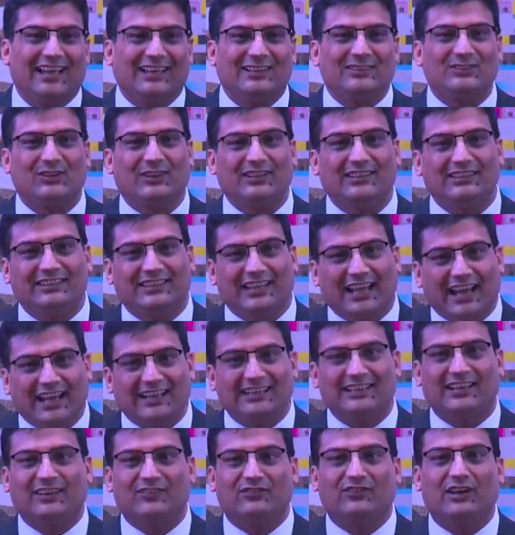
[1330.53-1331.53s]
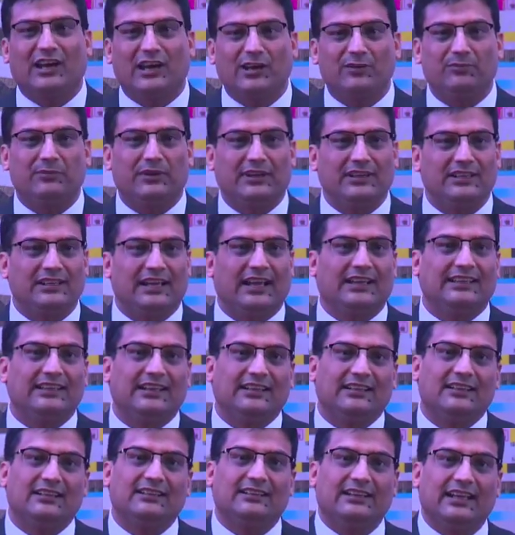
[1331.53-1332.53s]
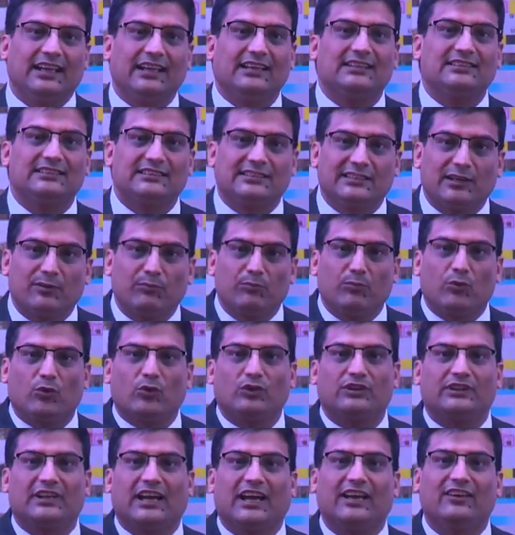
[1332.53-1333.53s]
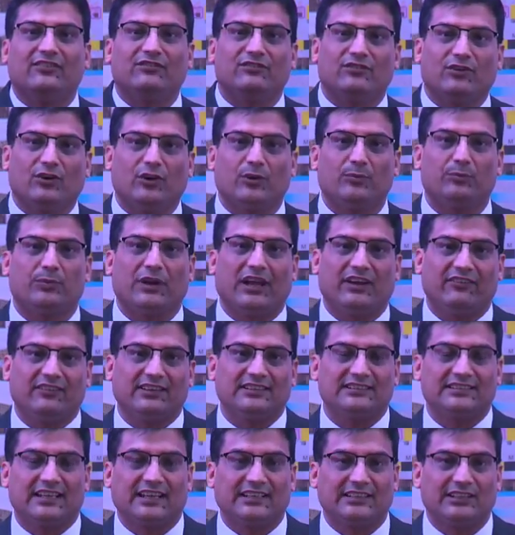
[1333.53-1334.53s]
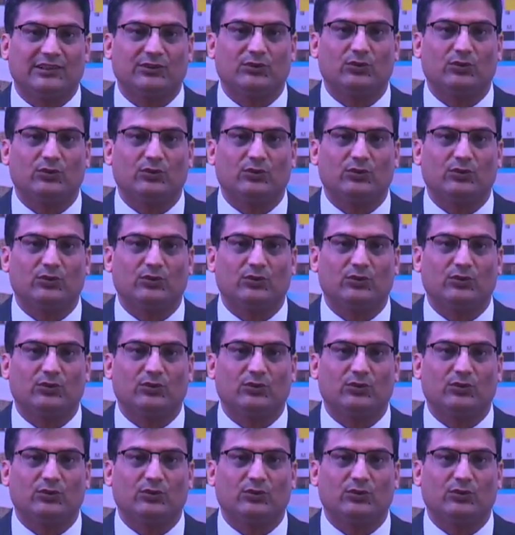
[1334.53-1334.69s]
So in that environment, I think it will take some more time for private sector